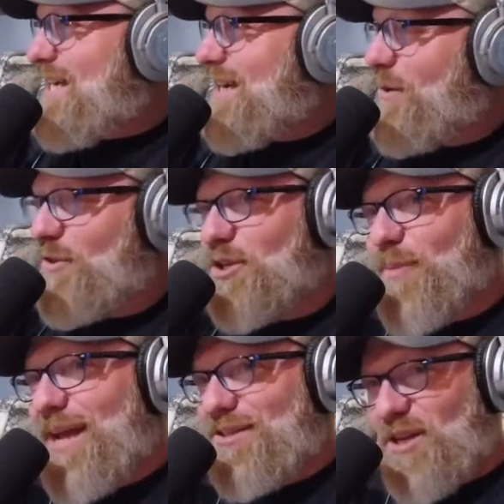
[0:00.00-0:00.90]
On the
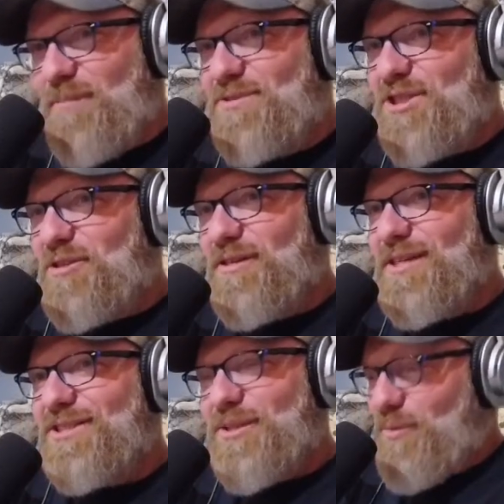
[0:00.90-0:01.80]
debate team, she
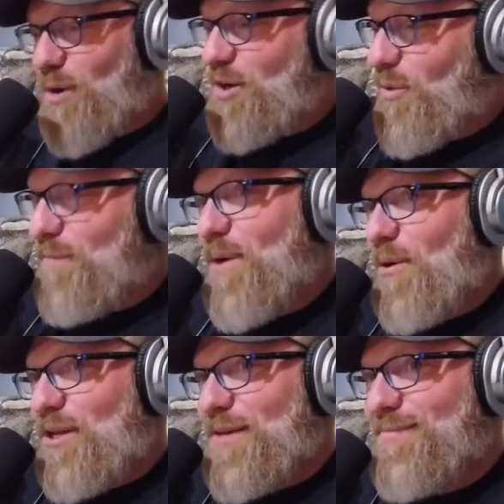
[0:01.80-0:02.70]
would run to one
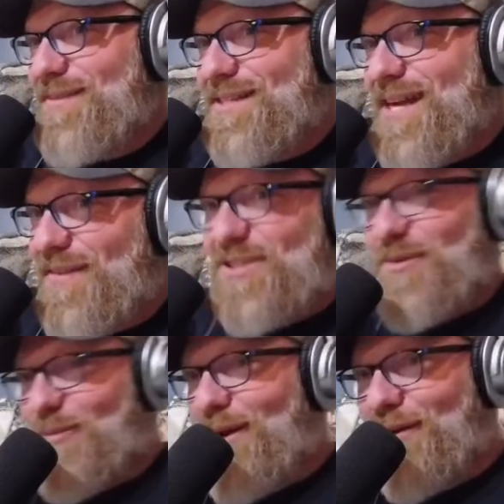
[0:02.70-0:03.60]
podium, and then she
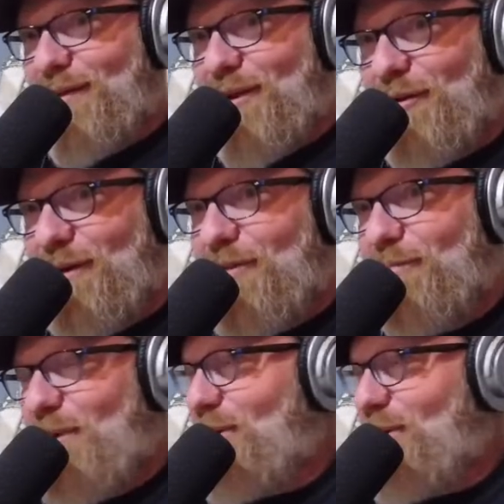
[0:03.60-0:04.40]
would run to the other podium.